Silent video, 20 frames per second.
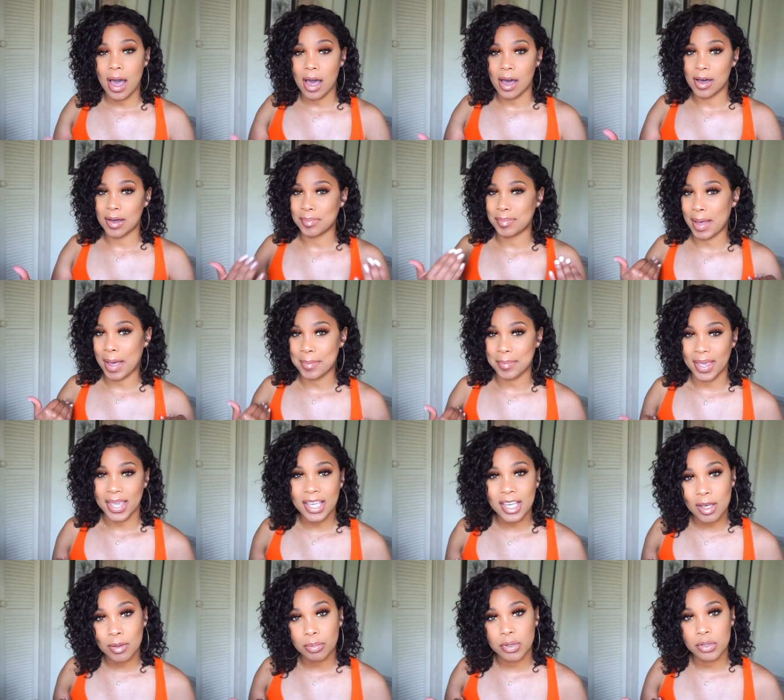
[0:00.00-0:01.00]
um, my
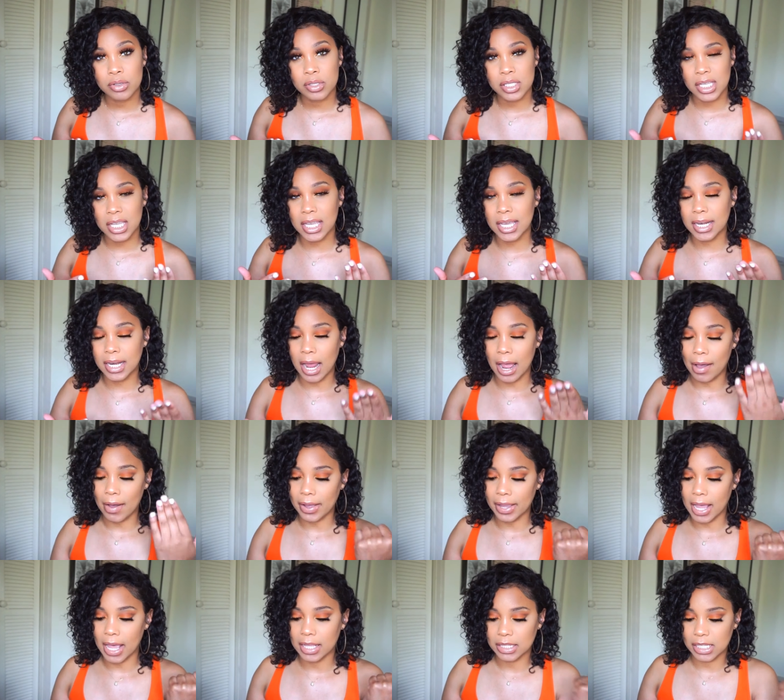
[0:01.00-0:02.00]
makeup routine how i
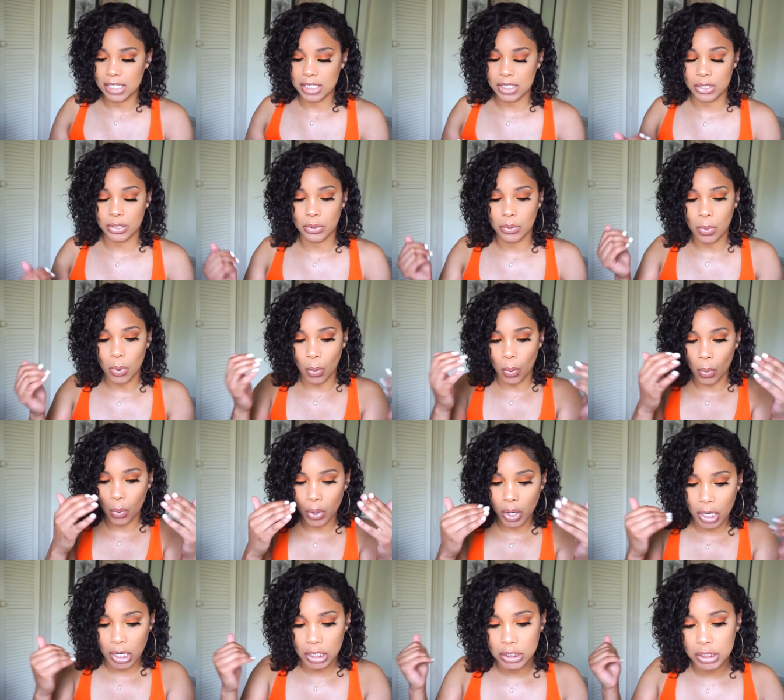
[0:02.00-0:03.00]
got this little
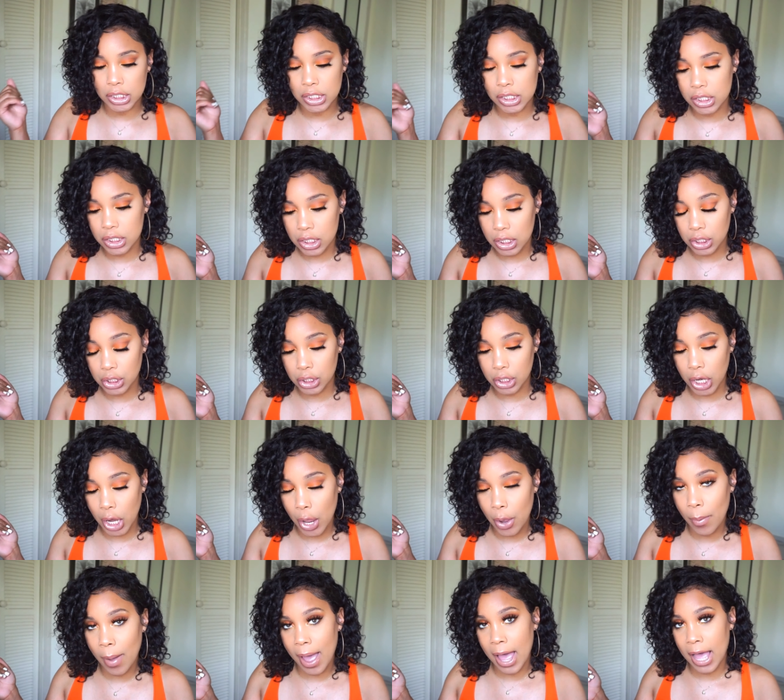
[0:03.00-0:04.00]
orange you
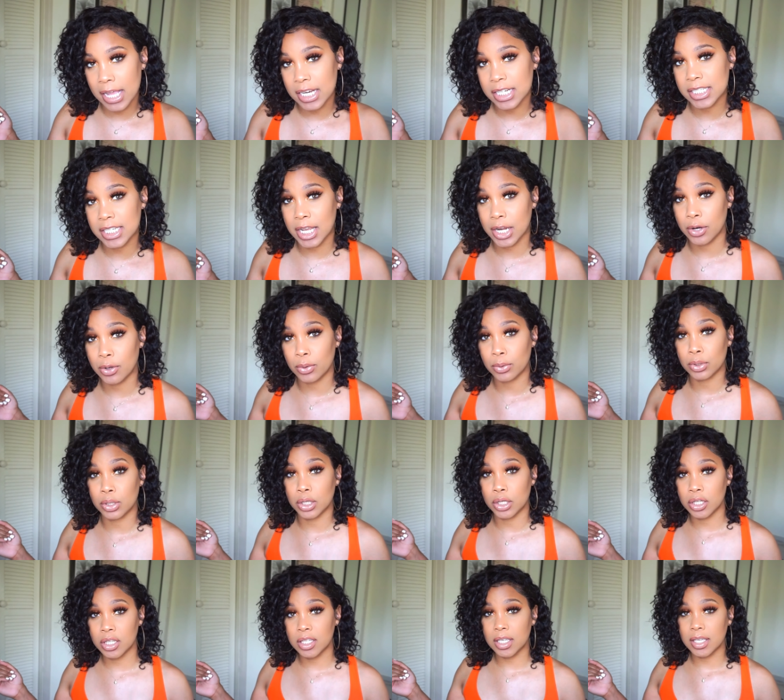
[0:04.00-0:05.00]
know eyeshadow
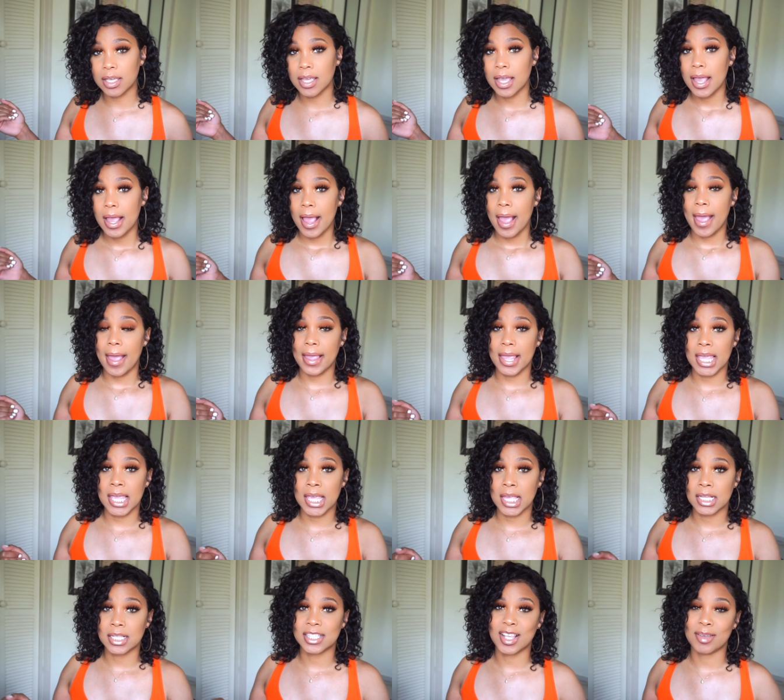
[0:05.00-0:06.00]
look
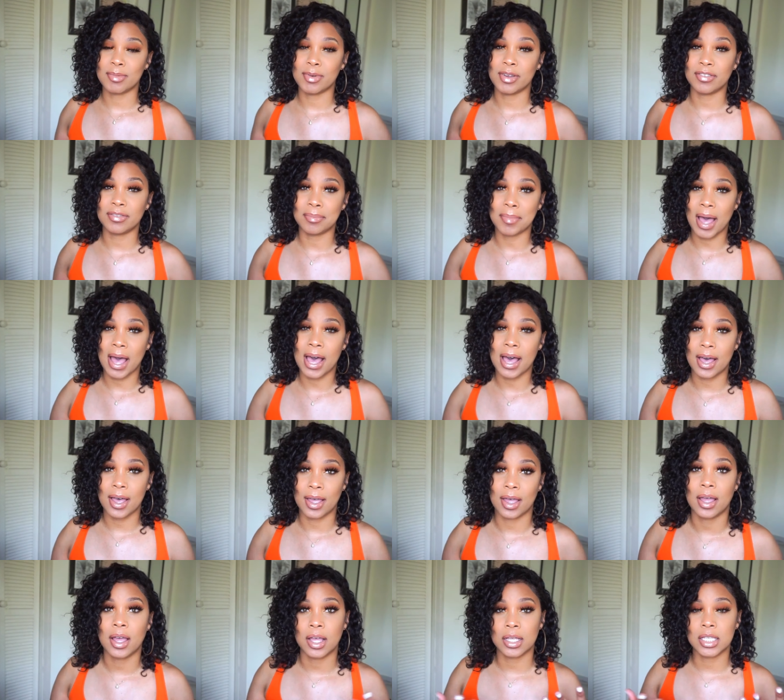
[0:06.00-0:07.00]
and some of my
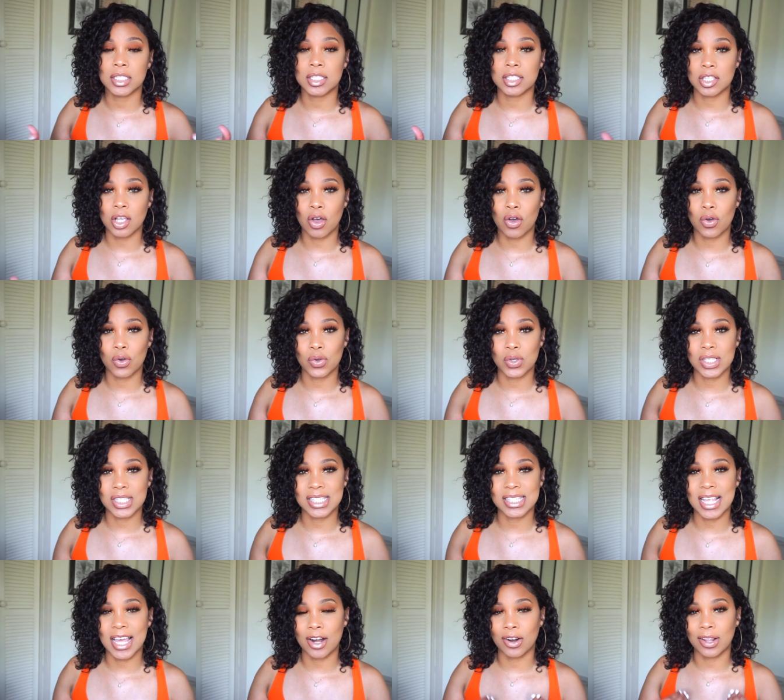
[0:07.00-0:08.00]
songs
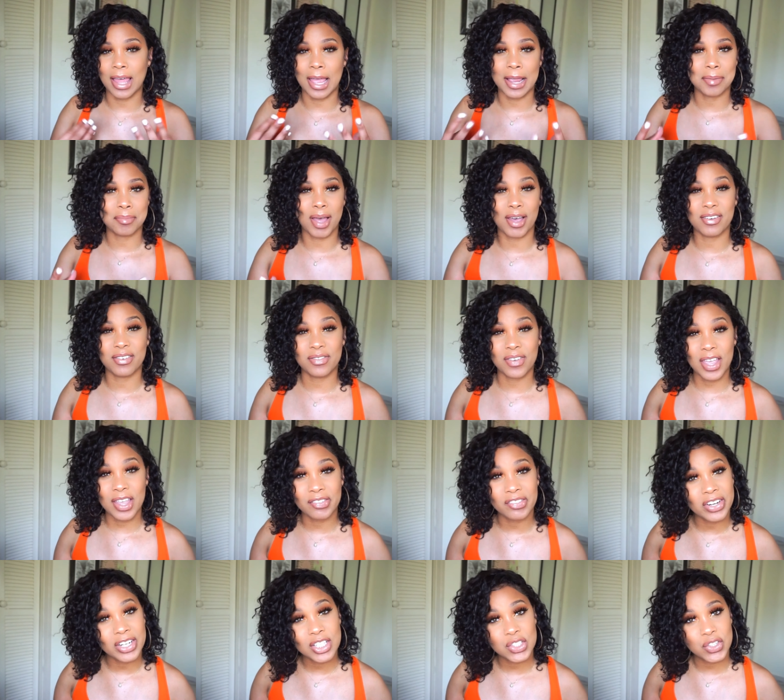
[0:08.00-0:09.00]
that are like my
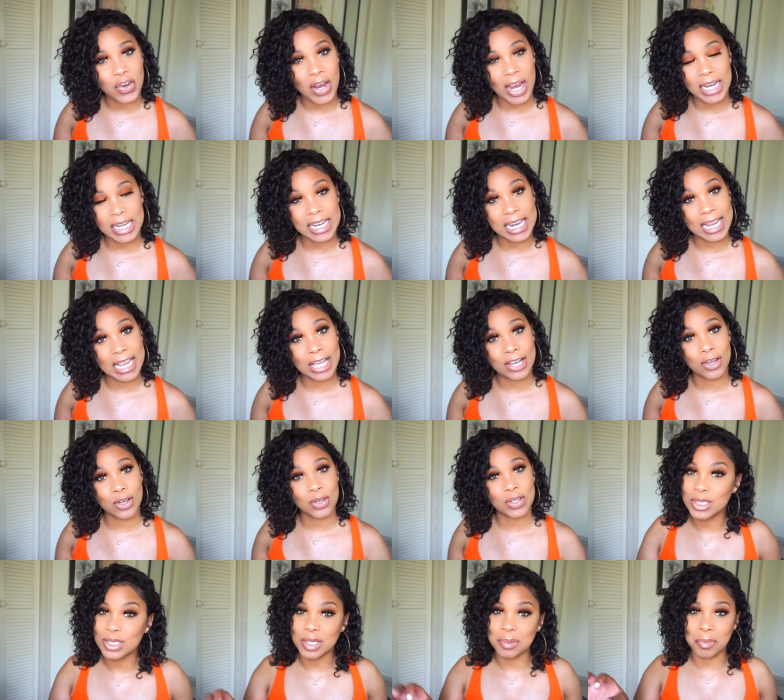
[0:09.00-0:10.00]
favorites right now
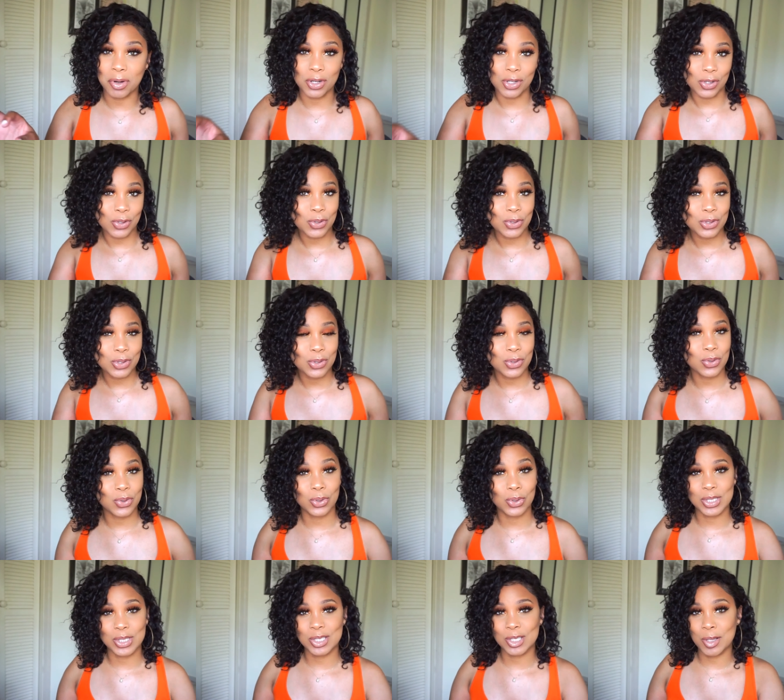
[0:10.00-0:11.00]
some are new
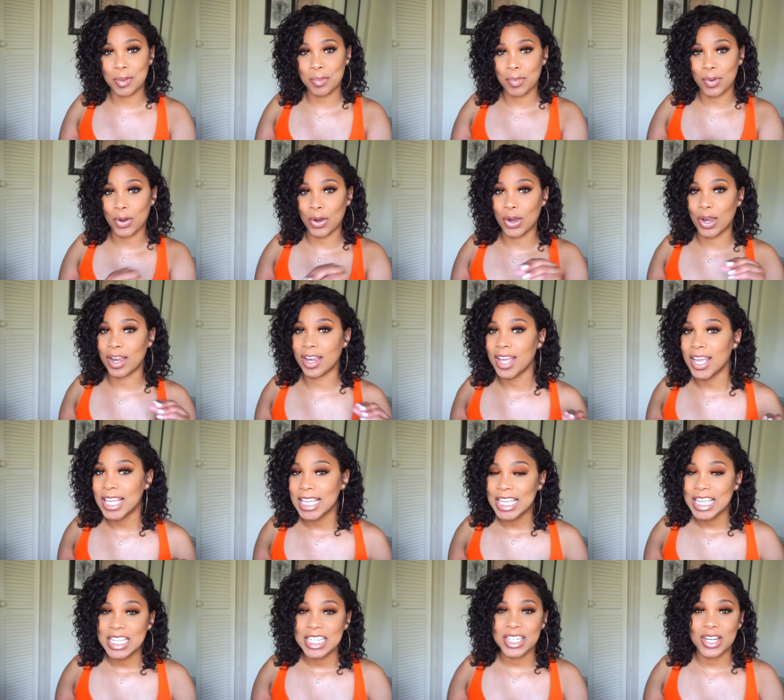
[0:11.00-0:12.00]
school some are
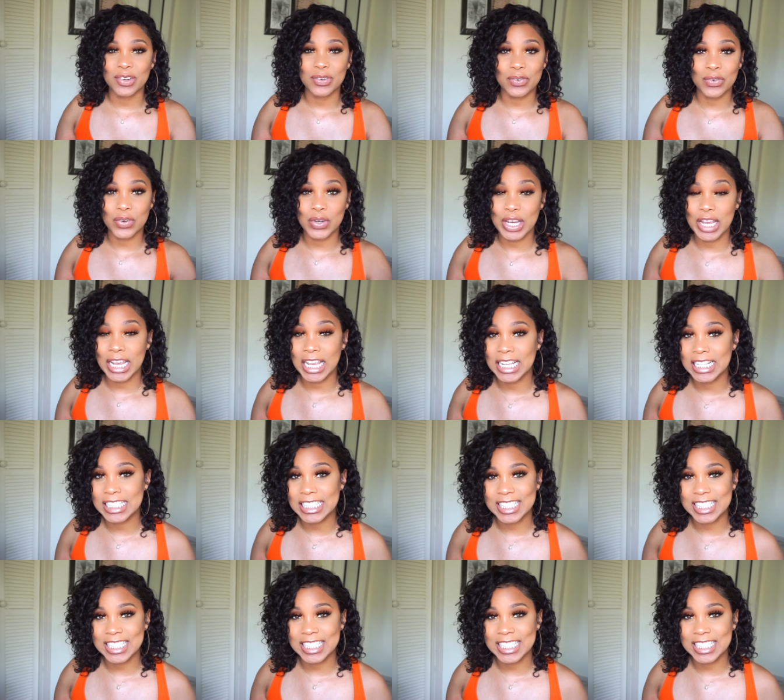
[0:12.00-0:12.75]
different